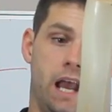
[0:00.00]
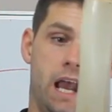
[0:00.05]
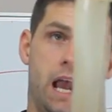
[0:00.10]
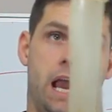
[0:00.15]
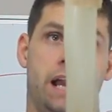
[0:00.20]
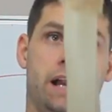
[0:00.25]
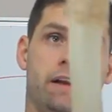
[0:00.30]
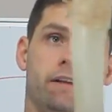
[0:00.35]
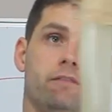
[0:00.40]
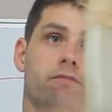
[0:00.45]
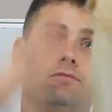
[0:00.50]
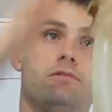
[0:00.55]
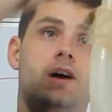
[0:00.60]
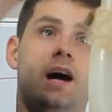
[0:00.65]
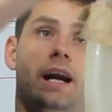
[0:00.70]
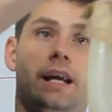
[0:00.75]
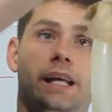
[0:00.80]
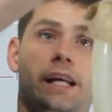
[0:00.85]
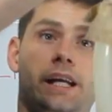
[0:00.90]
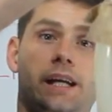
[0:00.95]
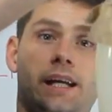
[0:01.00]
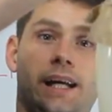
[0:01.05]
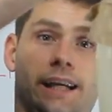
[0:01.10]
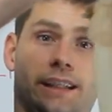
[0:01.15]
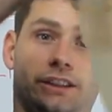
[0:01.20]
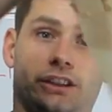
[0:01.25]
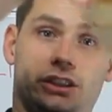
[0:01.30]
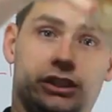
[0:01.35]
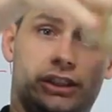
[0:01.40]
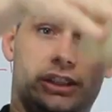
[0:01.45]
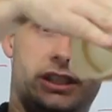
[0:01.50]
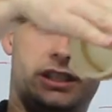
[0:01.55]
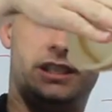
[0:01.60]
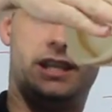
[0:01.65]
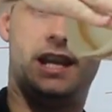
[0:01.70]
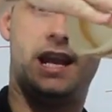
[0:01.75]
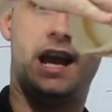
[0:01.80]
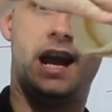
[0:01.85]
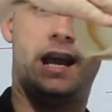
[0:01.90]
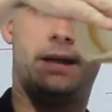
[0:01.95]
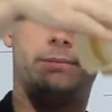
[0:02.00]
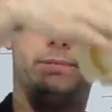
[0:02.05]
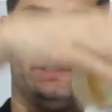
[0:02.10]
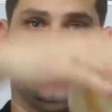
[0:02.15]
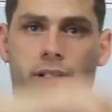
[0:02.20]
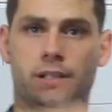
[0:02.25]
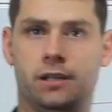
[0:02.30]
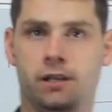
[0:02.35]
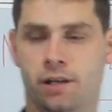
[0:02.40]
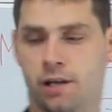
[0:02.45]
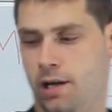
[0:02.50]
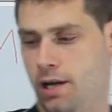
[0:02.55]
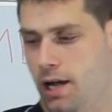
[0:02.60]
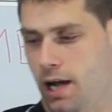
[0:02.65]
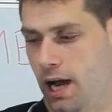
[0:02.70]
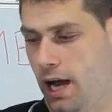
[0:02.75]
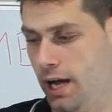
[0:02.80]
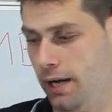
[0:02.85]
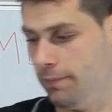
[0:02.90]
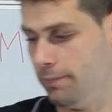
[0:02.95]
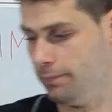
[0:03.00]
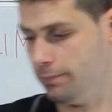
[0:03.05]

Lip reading: and then right here, it just snapped. And